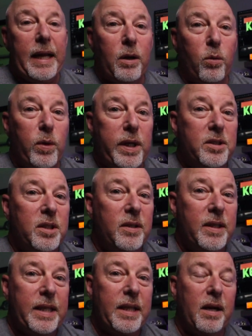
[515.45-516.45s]
and
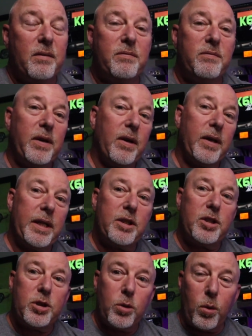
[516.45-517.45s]
originally a very
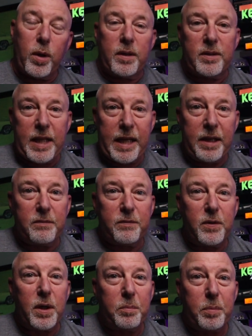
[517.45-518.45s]
short 10
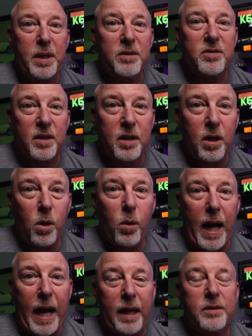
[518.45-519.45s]
foot piece of
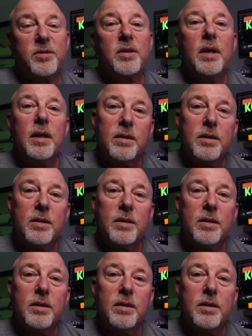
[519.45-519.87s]
coax